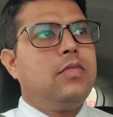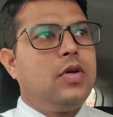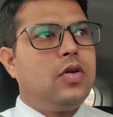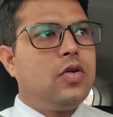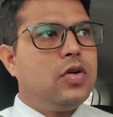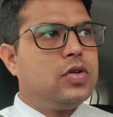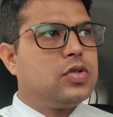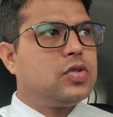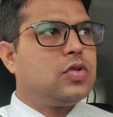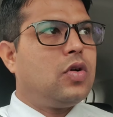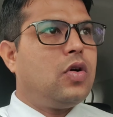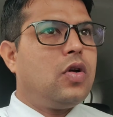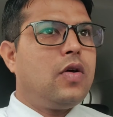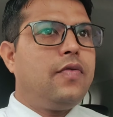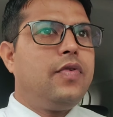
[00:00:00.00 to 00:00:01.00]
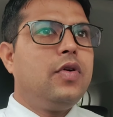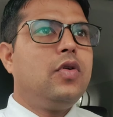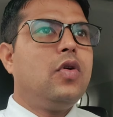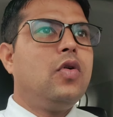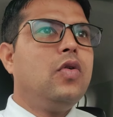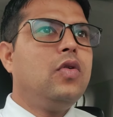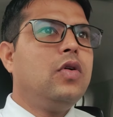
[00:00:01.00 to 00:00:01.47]
because all of you
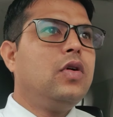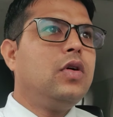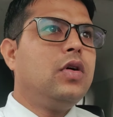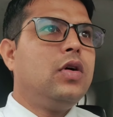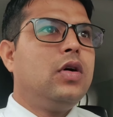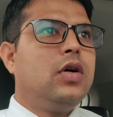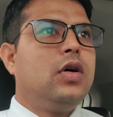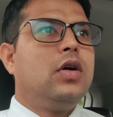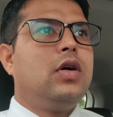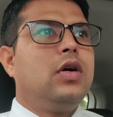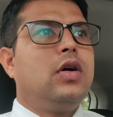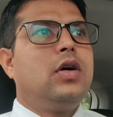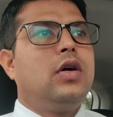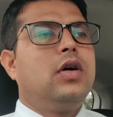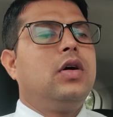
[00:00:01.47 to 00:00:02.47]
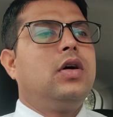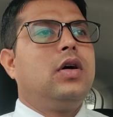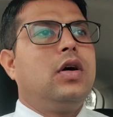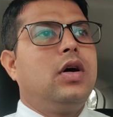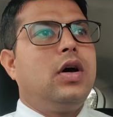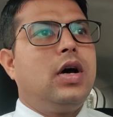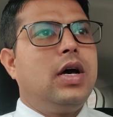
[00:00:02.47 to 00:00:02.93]
know
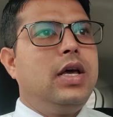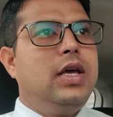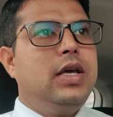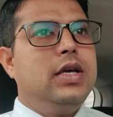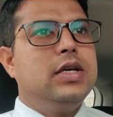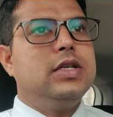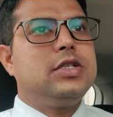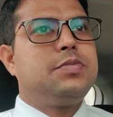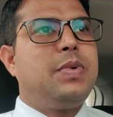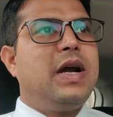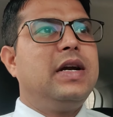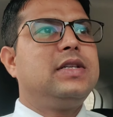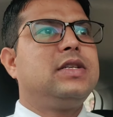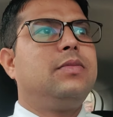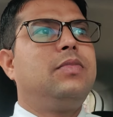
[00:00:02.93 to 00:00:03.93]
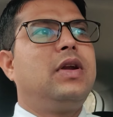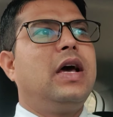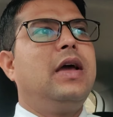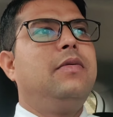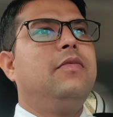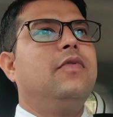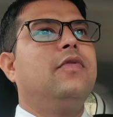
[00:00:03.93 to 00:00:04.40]
I spend some
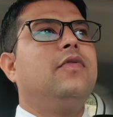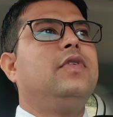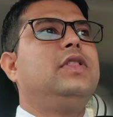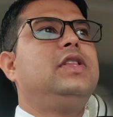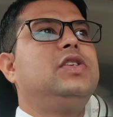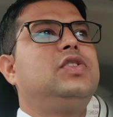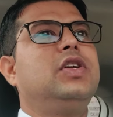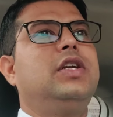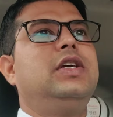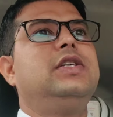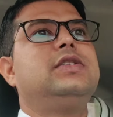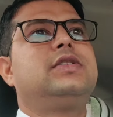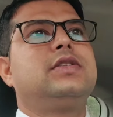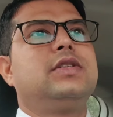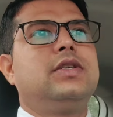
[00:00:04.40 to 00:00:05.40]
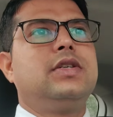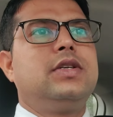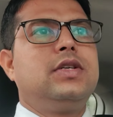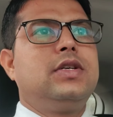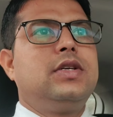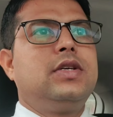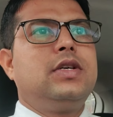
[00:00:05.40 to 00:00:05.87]
time with the studies
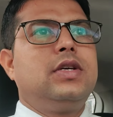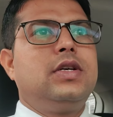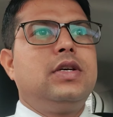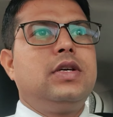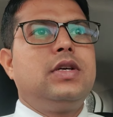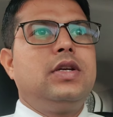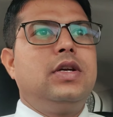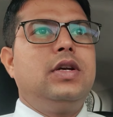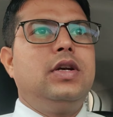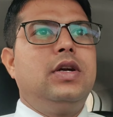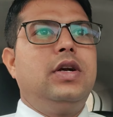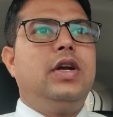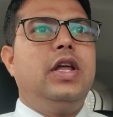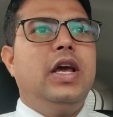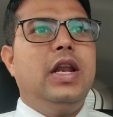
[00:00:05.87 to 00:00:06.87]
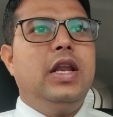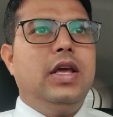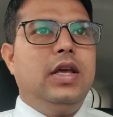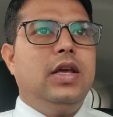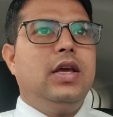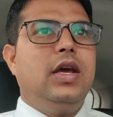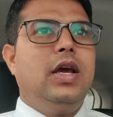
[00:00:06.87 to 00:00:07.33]

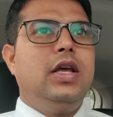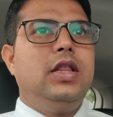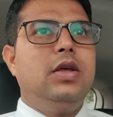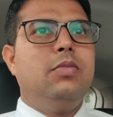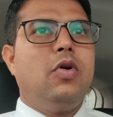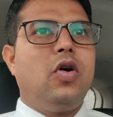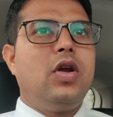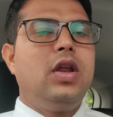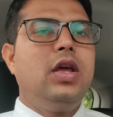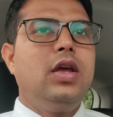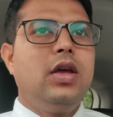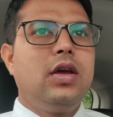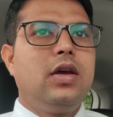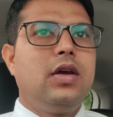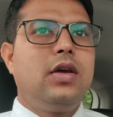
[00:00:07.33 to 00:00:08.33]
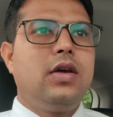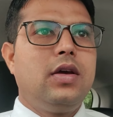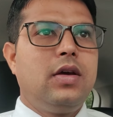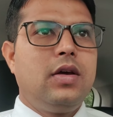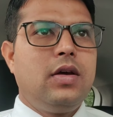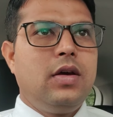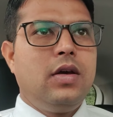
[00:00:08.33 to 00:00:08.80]
daily in the morning.
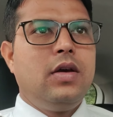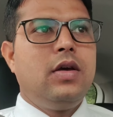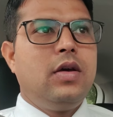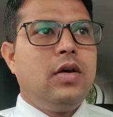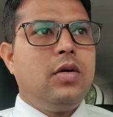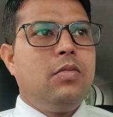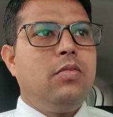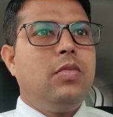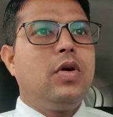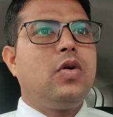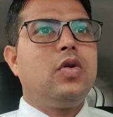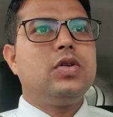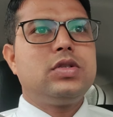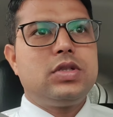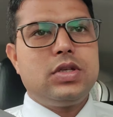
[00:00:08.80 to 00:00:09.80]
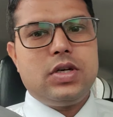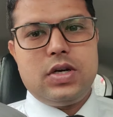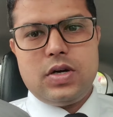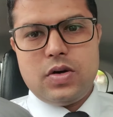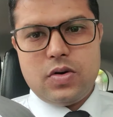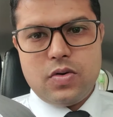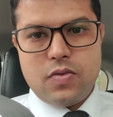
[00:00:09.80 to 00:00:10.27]
Because
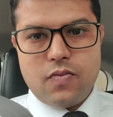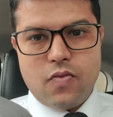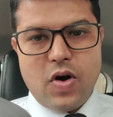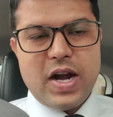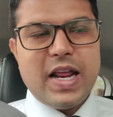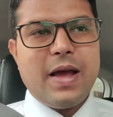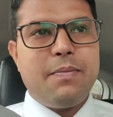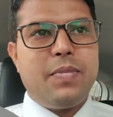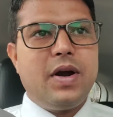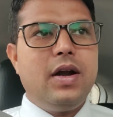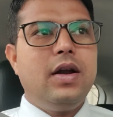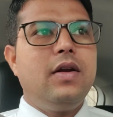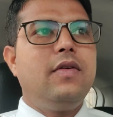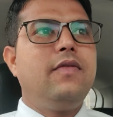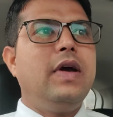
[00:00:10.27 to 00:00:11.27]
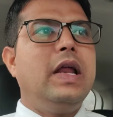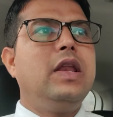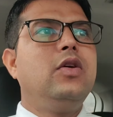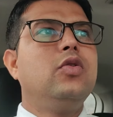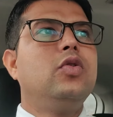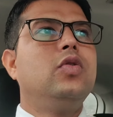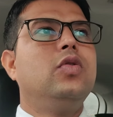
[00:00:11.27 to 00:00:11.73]
what happened
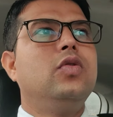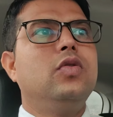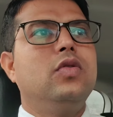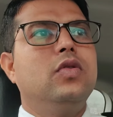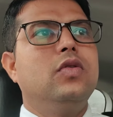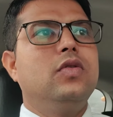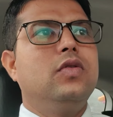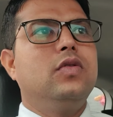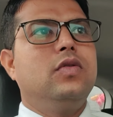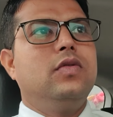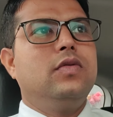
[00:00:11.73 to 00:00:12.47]
when you